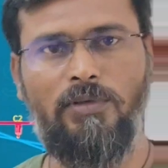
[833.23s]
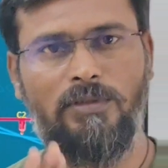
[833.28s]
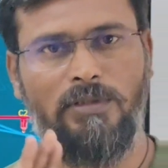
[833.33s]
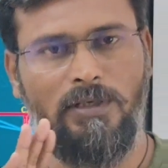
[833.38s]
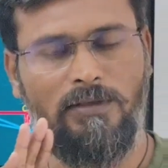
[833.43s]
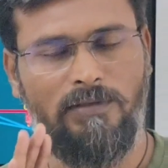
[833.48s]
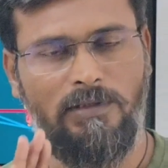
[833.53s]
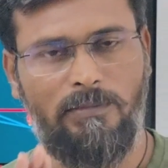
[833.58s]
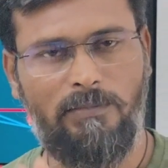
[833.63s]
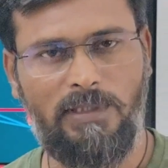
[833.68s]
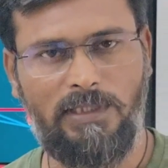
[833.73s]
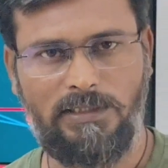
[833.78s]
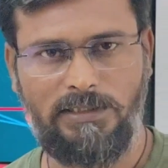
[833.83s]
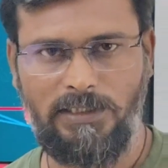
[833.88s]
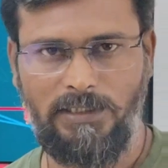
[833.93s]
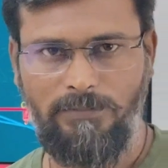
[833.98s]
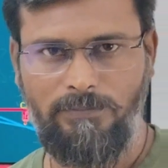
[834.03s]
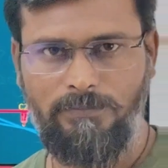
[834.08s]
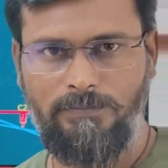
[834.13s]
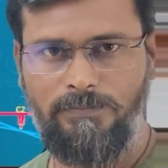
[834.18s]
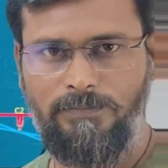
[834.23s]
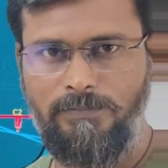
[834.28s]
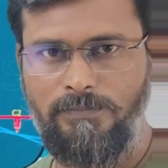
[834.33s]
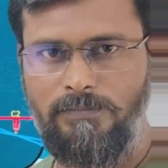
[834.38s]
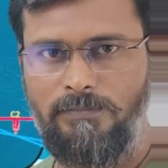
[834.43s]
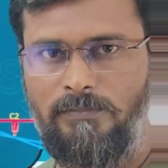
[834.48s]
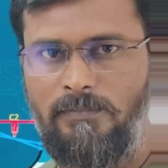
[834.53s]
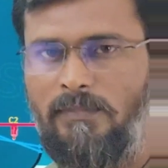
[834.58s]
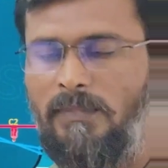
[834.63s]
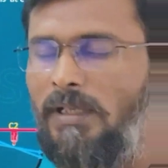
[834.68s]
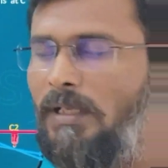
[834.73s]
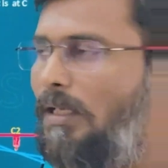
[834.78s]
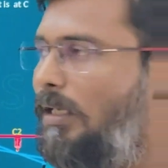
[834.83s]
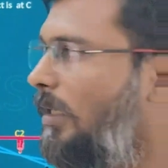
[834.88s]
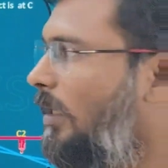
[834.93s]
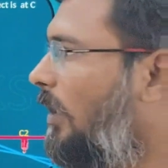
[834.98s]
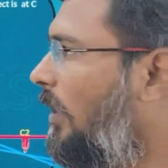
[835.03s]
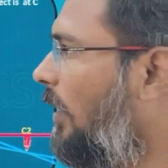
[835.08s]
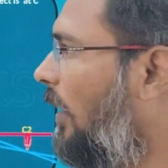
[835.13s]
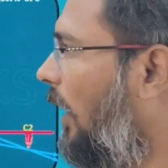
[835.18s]
both of them are same.
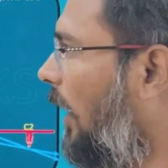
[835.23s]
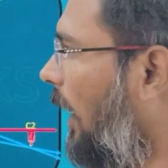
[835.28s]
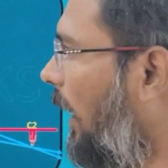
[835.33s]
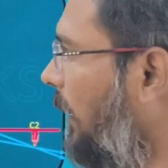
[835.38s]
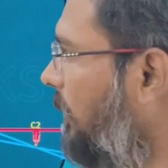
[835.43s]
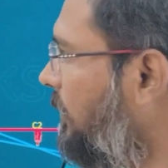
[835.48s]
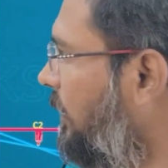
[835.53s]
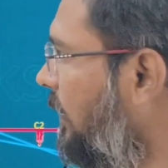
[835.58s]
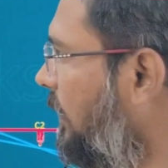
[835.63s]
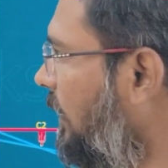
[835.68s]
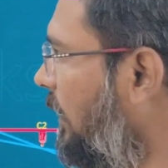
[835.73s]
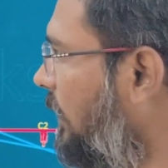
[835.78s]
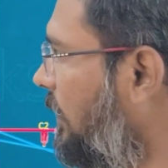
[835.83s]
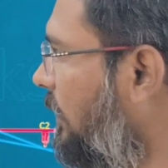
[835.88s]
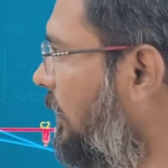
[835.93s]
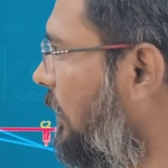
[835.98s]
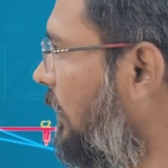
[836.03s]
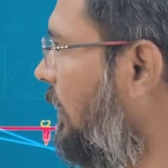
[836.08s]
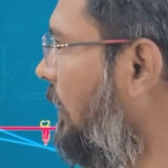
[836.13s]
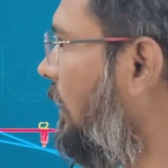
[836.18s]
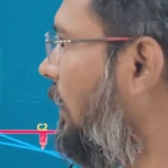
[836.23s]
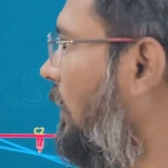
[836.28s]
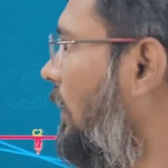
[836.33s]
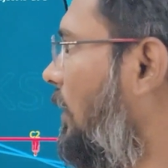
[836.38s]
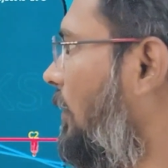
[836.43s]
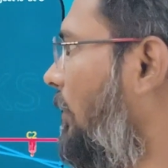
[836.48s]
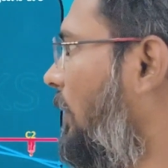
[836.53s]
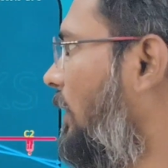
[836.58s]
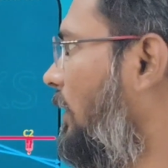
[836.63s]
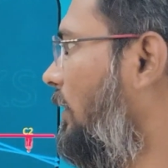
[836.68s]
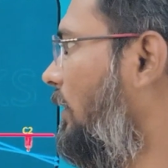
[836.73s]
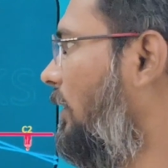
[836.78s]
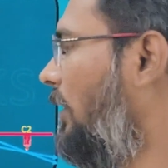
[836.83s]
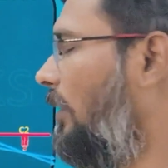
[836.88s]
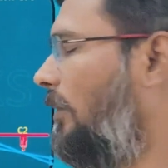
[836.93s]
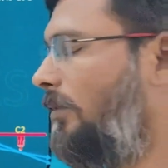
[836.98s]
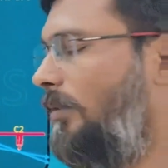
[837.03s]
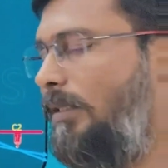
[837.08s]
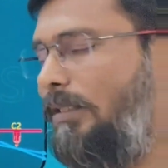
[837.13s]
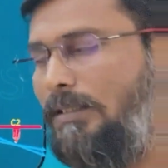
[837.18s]
Object at C, image is
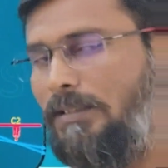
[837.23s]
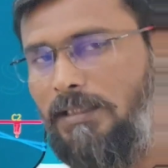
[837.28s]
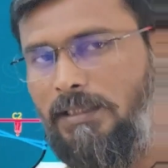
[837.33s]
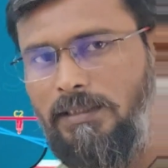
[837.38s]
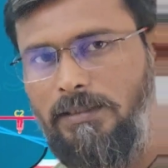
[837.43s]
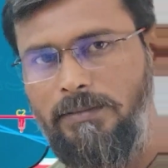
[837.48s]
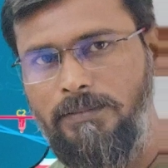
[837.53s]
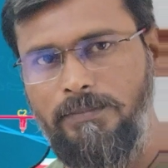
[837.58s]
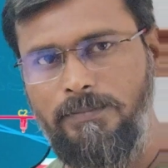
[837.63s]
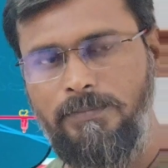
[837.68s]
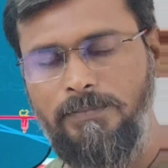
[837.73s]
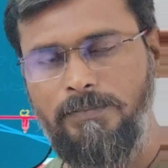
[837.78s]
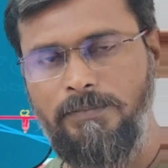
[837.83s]
also at C.